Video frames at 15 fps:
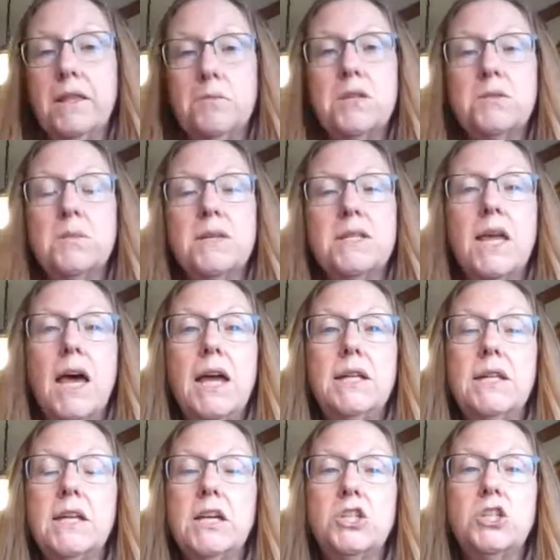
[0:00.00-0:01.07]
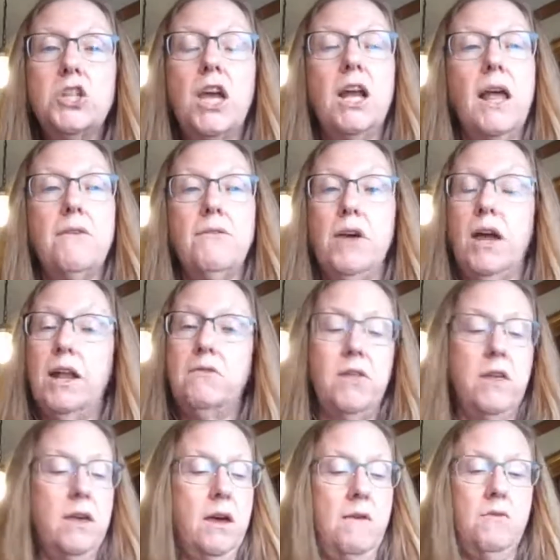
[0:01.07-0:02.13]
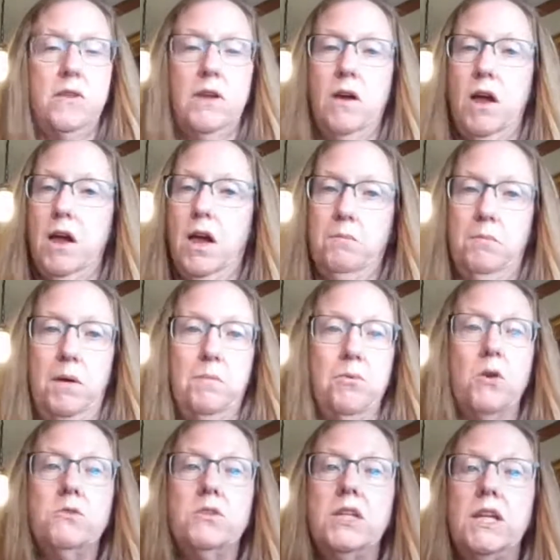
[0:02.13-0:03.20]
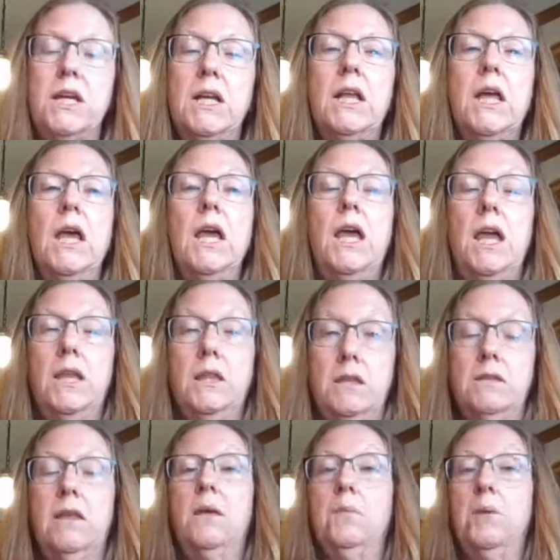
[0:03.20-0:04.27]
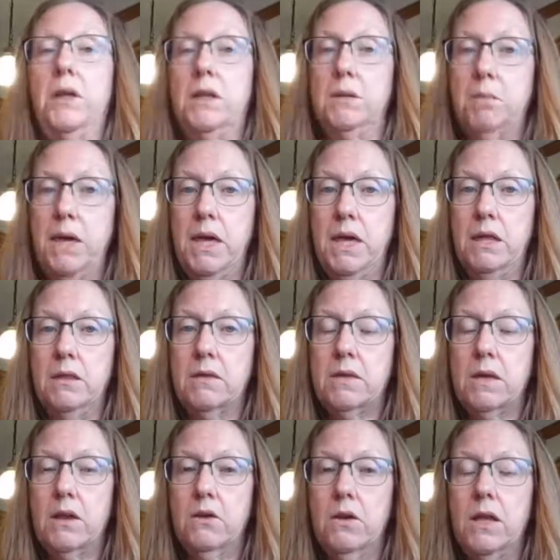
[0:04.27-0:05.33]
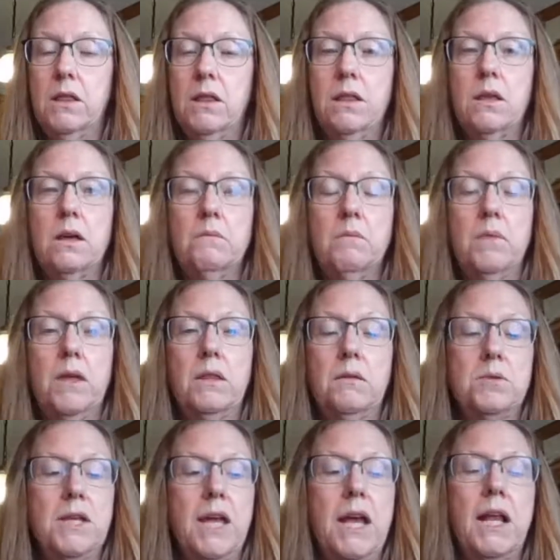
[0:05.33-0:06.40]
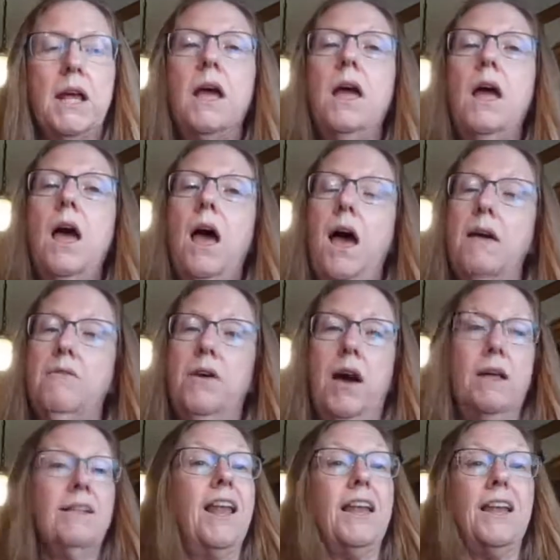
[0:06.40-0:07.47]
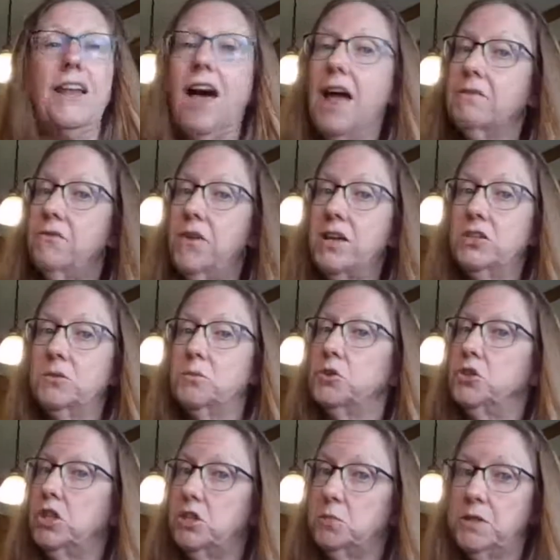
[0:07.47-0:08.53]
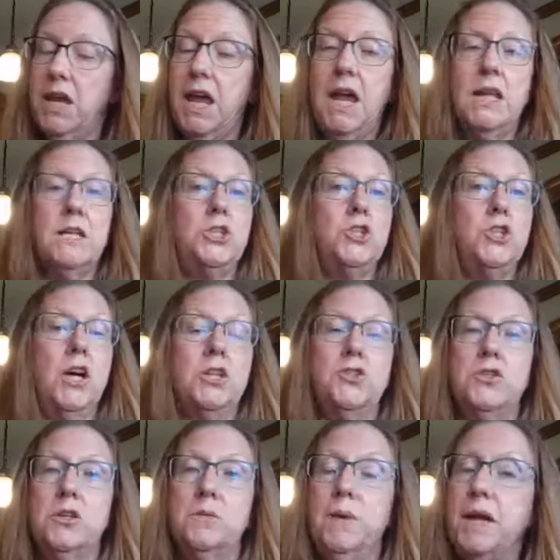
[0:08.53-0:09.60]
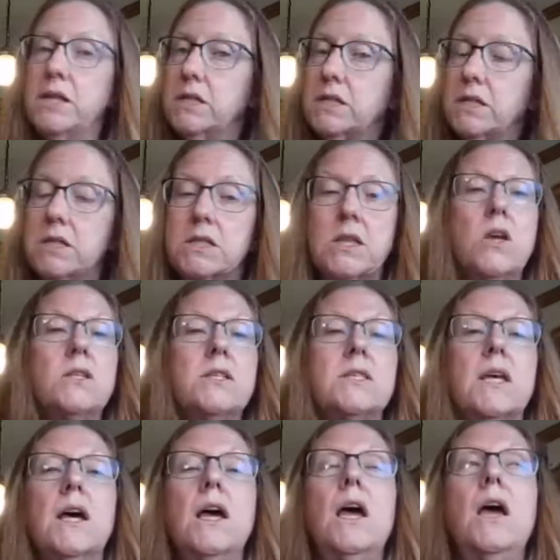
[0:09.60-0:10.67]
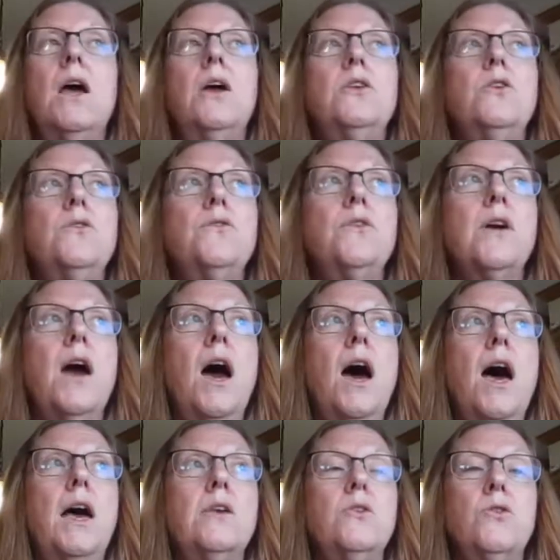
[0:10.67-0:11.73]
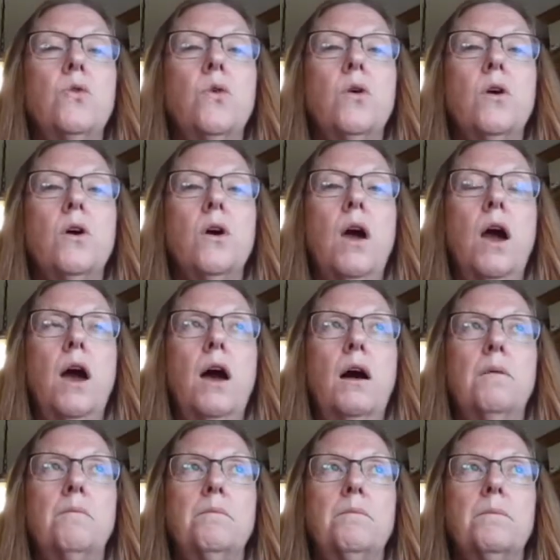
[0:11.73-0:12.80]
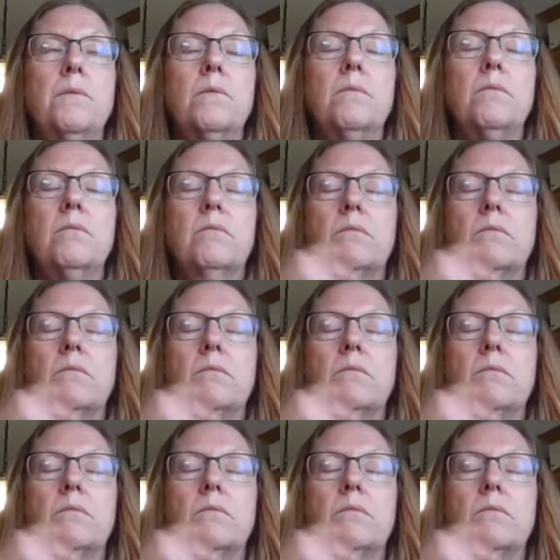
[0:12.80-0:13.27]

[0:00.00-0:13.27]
make them as my side dish. And I've got everything covered there. I got my protein in the salmon and the beans that are in the, in the potato. I've got a lot of vegetables. You got your potatoes, you got your tomatoes in the salsa, you've got your um,